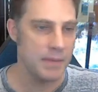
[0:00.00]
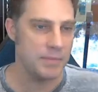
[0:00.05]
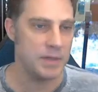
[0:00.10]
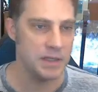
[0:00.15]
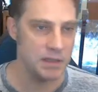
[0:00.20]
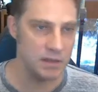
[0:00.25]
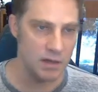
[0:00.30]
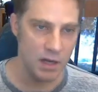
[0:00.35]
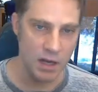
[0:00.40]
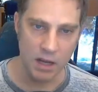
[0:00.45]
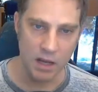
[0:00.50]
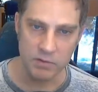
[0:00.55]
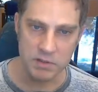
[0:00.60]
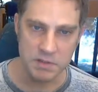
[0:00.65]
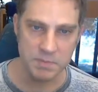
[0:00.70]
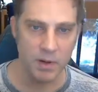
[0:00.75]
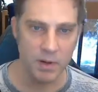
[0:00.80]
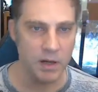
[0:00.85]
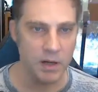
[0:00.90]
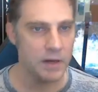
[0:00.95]
I'm happy to
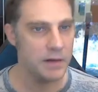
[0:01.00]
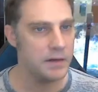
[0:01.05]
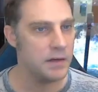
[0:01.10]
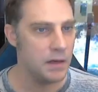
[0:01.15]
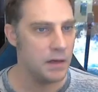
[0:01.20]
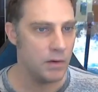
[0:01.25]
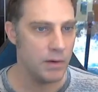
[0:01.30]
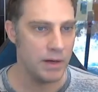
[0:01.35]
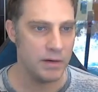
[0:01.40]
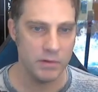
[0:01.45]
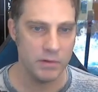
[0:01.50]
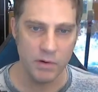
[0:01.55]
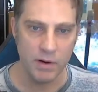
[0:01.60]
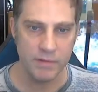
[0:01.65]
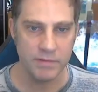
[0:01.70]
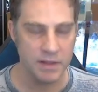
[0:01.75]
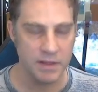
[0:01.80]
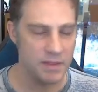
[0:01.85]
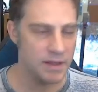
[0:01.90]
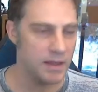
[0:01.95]
respond. I don't
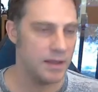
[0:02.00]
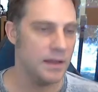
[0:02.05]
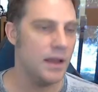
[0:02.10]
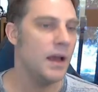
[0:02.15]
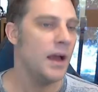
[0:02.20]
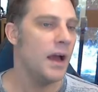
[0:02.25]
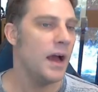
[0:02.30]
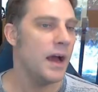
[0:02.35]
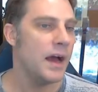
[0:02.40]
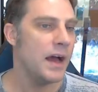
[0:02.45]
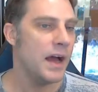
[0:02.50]
know everything.